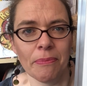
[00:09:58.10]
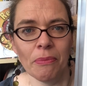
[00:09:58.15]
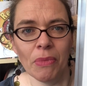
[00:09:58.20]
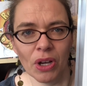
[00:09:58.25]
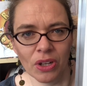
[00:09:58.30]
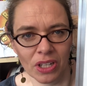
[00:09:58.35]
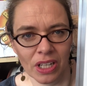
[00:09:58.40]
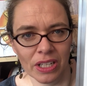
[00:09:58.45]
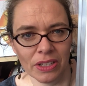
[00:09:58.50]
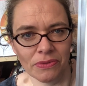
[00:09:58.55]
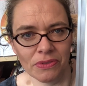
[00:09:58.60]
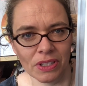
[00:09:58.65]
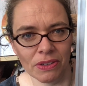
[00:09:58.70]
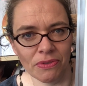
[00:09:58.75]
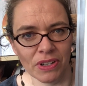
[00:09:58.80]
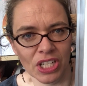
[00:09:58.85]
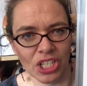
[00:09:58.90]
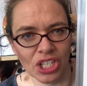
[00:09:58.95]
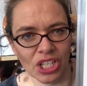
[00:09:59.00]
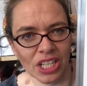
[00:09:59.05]
model of
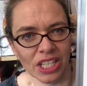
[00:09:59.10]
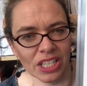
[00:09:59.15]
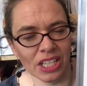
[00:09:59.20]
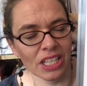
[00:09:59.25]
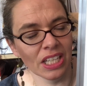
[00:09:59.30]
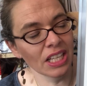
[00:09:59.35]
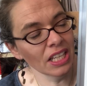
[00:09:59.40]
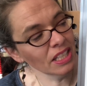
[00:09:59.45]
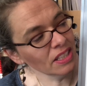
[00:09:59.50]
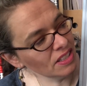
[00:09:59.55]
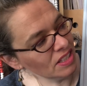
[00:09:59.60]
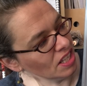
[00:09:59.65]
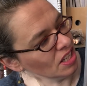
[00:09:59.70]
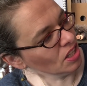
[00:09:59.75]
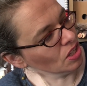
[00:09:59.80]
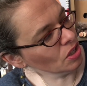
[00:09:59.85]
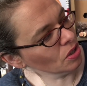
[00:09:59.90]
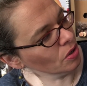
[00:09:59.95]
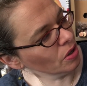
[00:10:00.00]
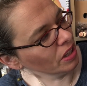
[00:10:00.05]
division
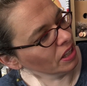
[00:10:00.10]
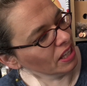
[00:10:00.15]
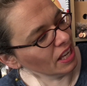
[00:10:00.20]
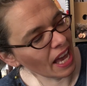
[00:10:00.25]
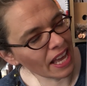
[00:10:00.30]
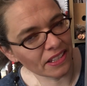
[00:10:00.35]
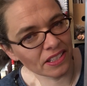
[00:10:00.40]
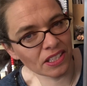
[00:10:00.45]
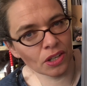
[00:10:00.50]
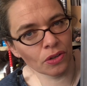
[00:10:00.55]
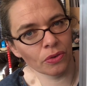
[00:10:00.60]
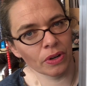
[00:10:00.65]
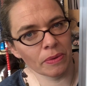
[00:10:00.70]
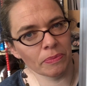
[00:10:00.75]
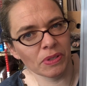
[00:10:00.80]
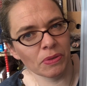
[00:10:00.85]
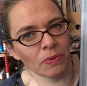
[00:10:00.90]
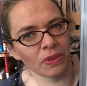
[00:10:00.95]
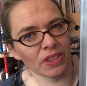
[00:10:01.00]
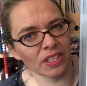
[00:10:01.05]
to get to
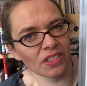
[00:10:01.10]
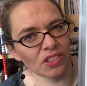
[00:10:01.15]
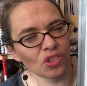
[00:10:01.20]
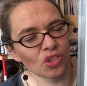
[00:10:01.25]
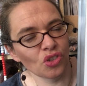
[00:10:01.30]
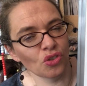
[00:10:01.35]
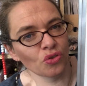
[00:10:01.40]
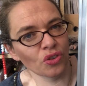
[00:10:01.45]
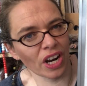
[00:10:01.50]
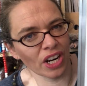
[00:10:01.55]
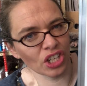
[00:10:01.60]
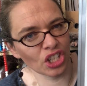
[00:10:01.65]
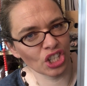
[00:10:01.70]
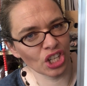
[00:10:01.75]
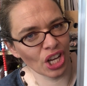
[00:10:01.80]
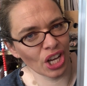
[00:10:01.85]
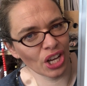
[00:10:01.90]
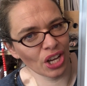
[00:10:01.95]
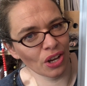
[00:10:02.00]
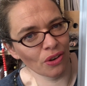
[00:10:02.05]
grips with the
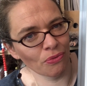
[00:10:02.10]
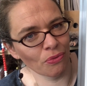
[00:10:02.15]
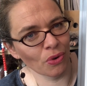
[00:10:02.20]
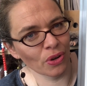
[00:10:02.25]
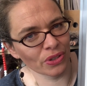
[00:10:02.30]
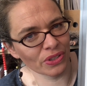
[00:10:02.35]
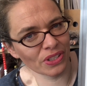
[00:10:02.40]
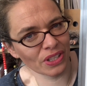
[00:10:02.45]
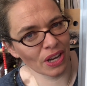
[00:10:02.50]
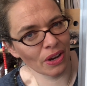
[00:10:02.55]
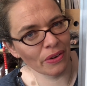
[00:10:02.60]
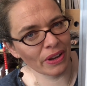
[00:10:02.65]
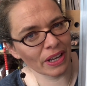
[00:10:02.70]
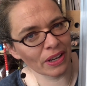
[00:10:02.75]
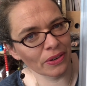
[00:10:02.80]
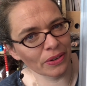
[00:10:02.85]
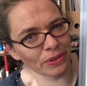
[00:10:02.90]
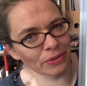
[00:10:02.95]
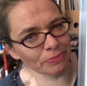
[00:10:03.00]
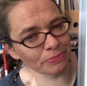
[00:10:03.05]
structure of what's going
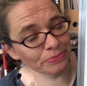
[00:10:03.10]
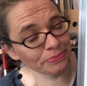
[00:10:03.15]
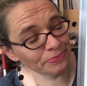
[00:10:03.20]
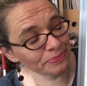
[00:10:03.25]
on.